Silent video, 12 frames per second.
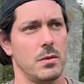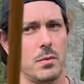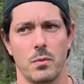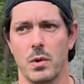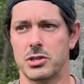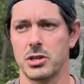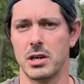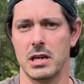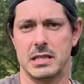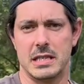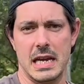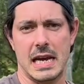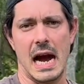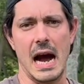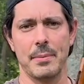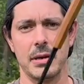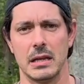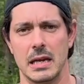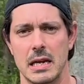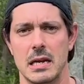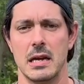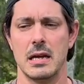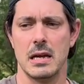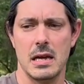what you're gonna see commonly
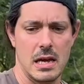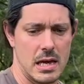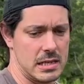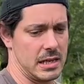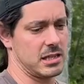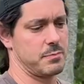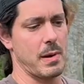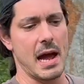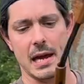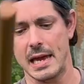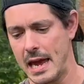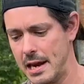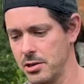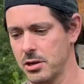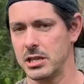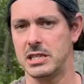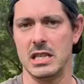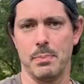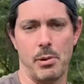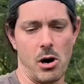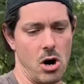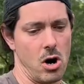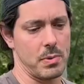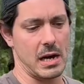is on this backhand, you're gonna see the
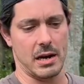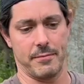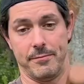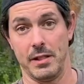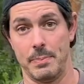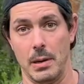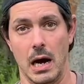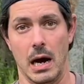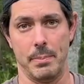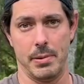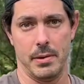palm kind of flip up.